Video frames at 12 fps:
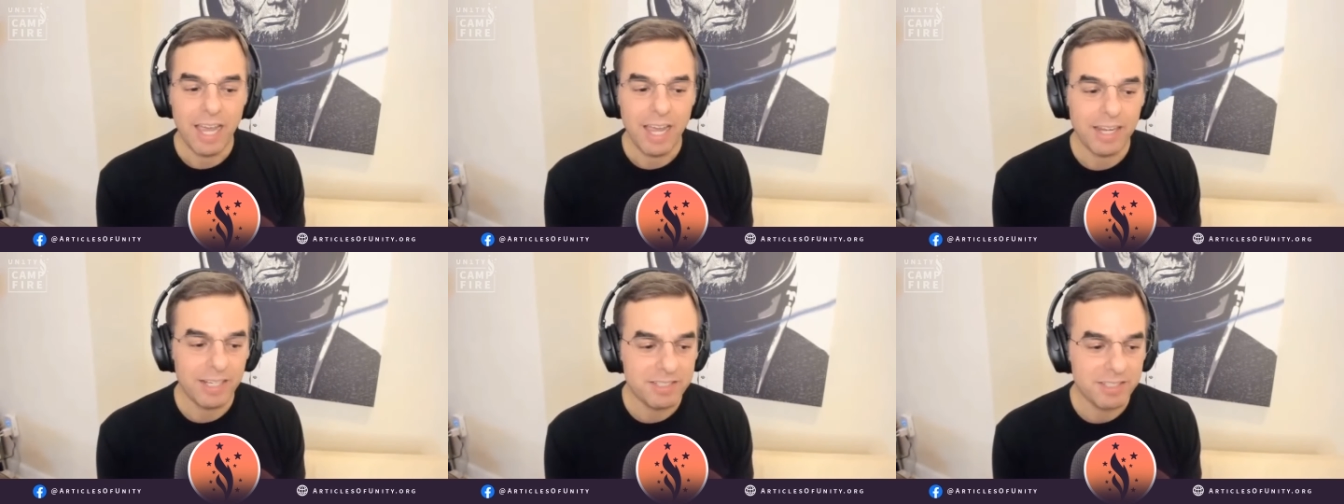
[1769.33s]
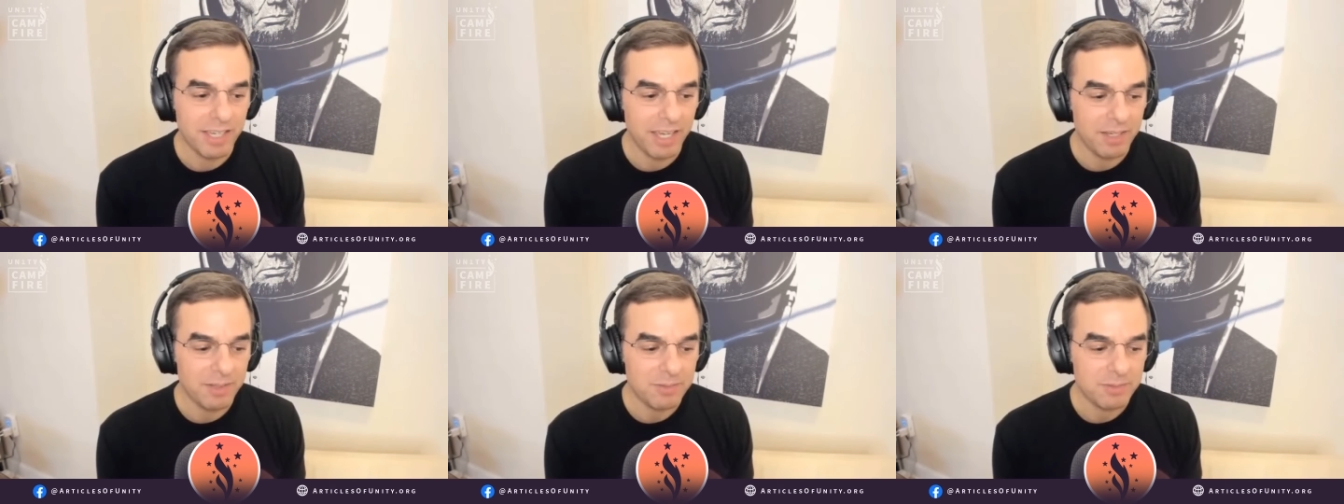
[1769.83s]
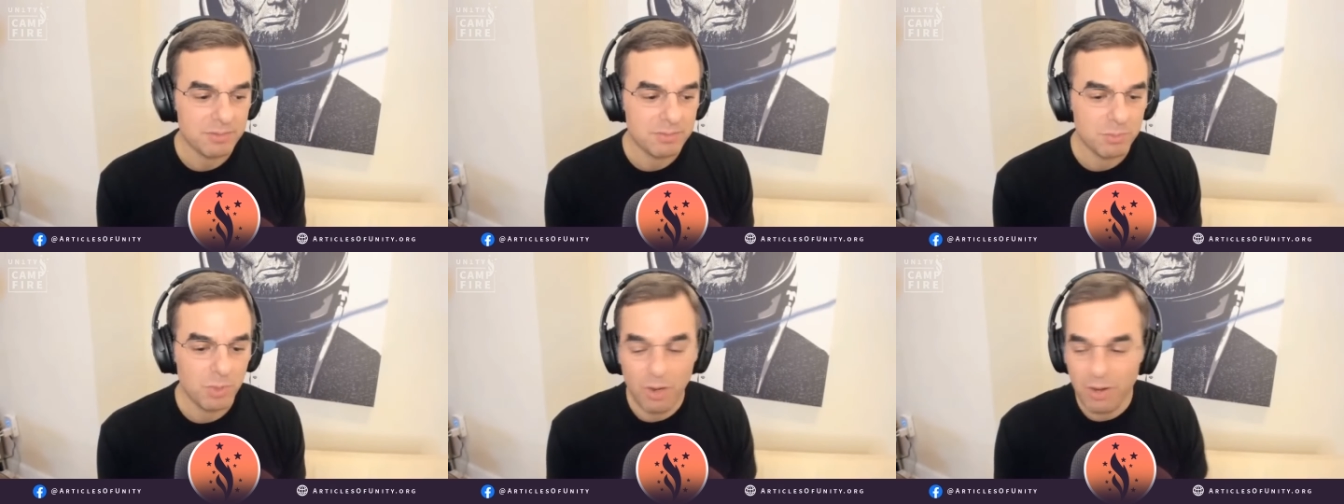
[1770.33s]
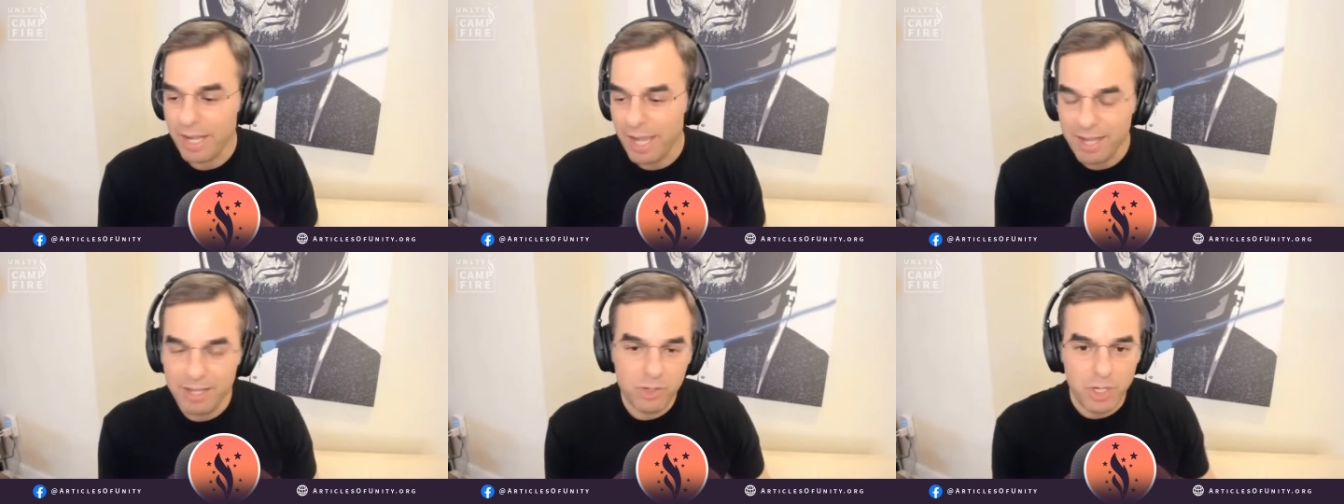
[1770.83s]
And I say, all right,
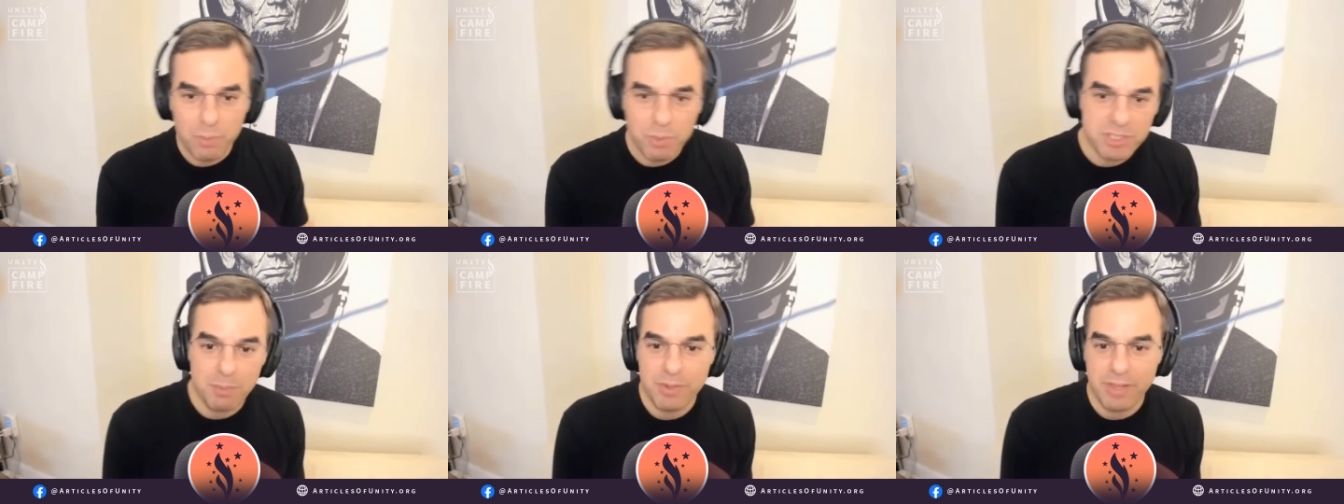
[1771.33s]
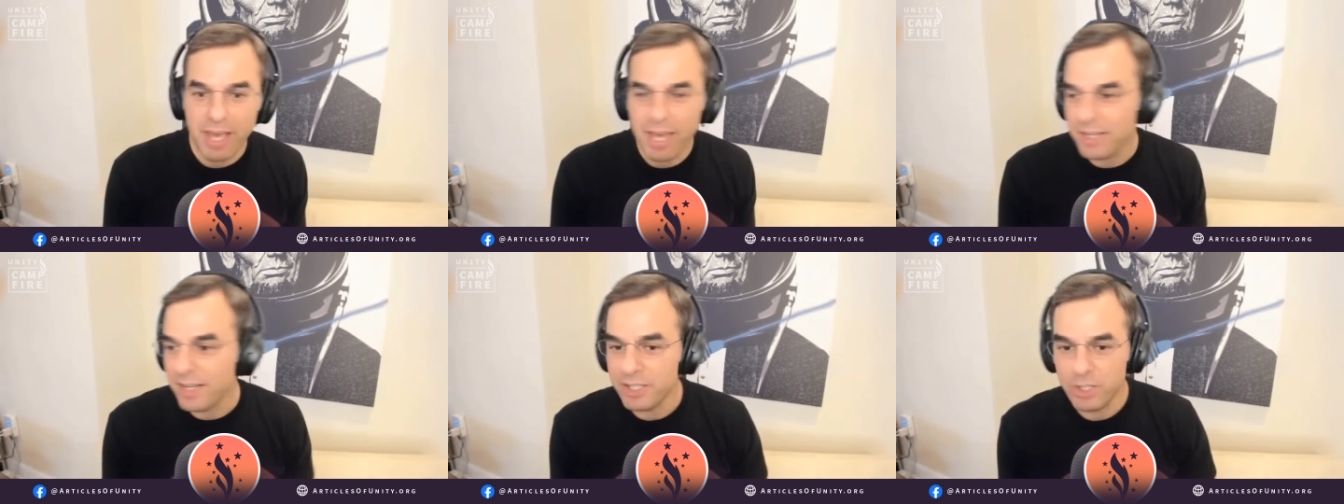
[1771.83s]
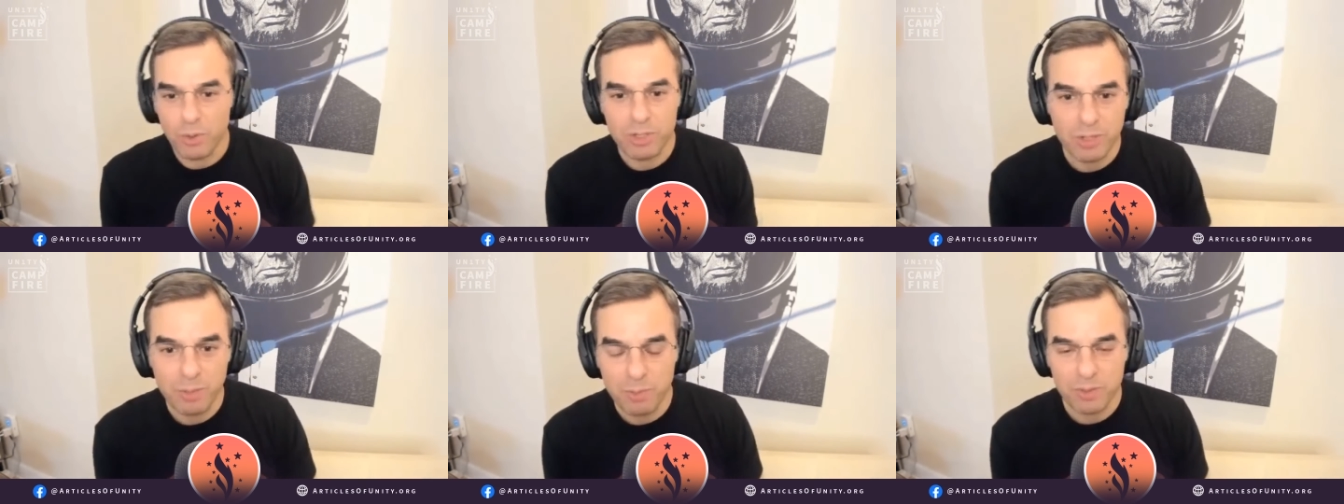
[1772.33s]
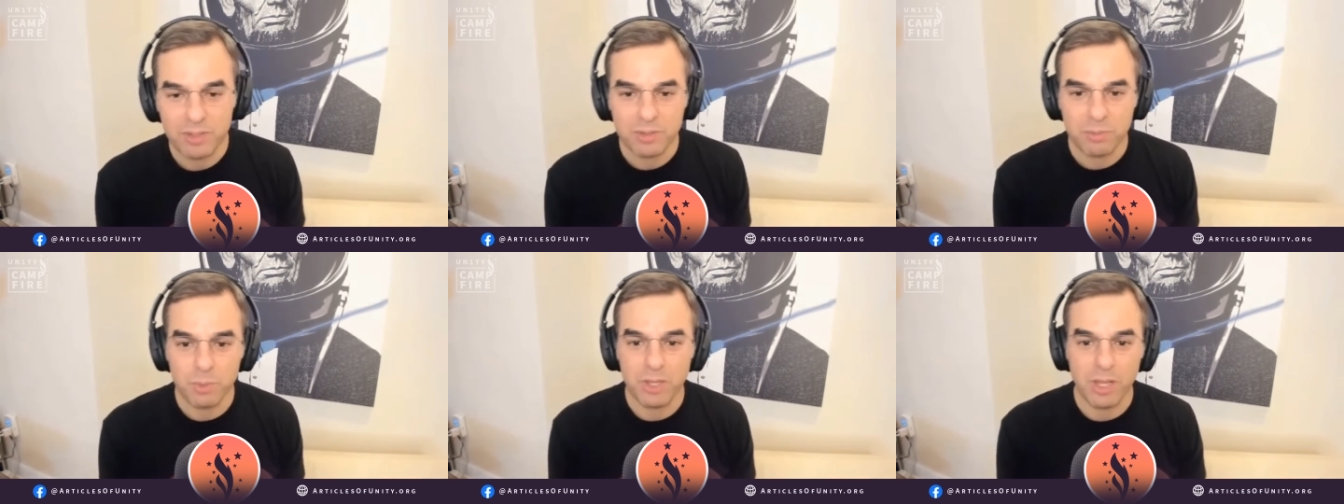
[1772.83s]
I agree with some of that and I don't agree with
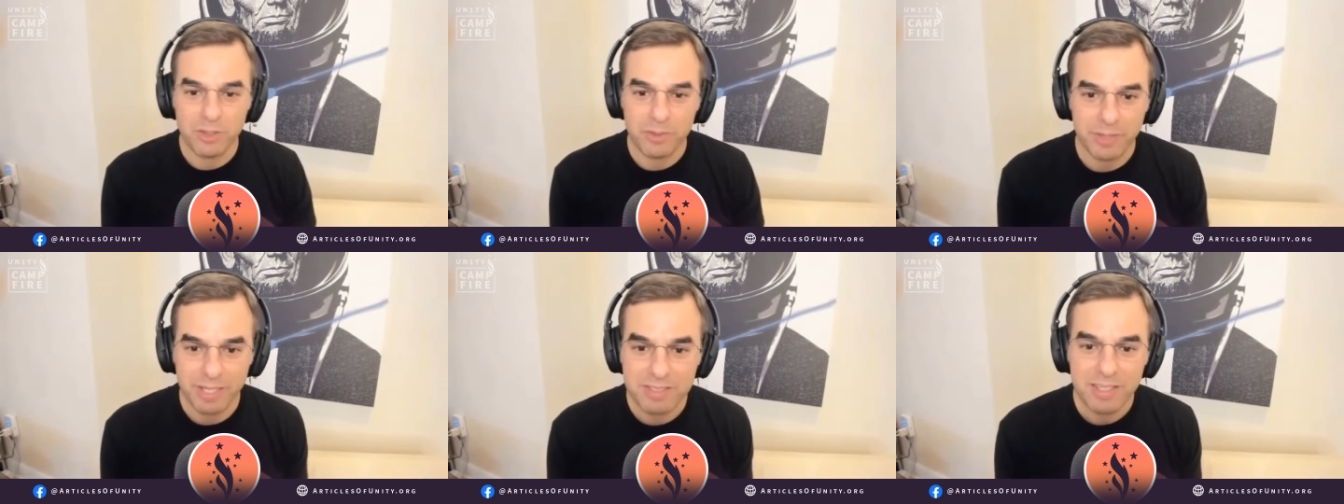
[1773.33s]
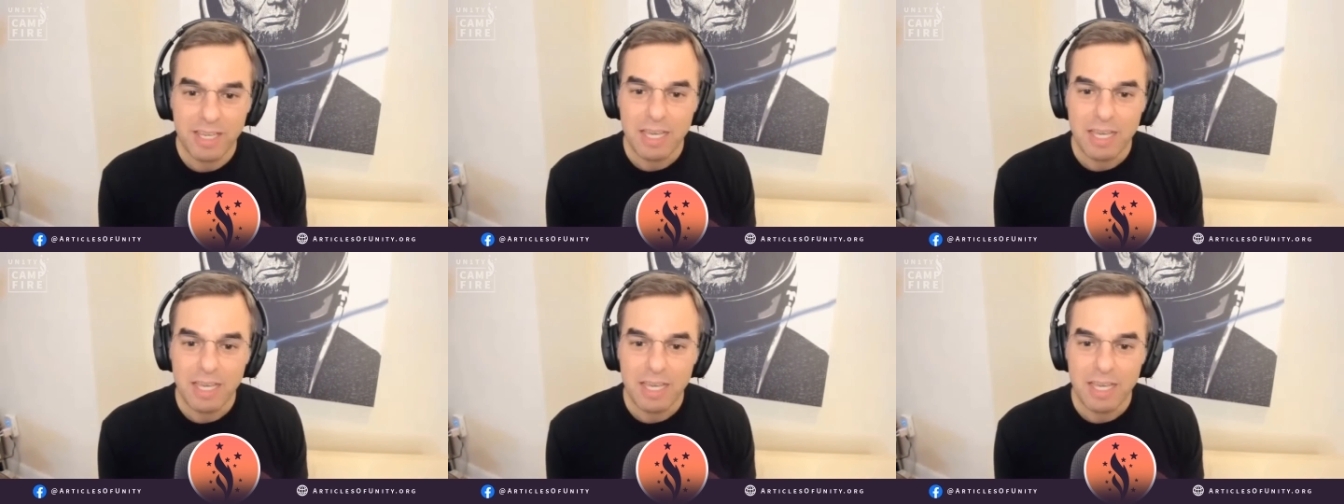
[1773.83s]
other things,